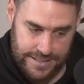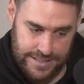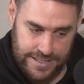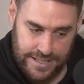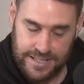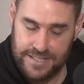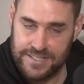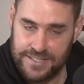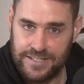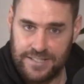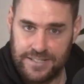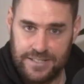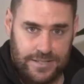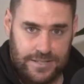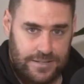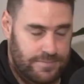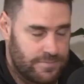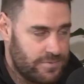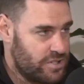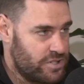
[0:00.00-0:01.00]

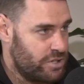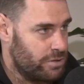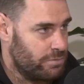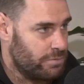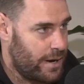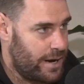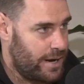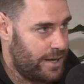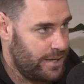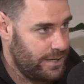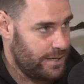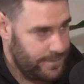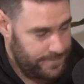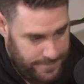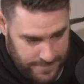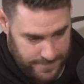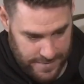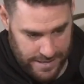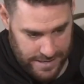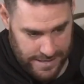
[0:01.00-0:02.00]
Dynasty's still running,
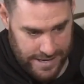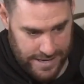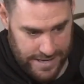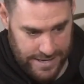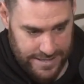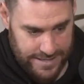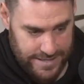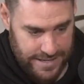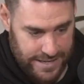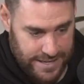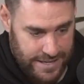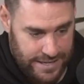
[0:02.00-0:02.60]
and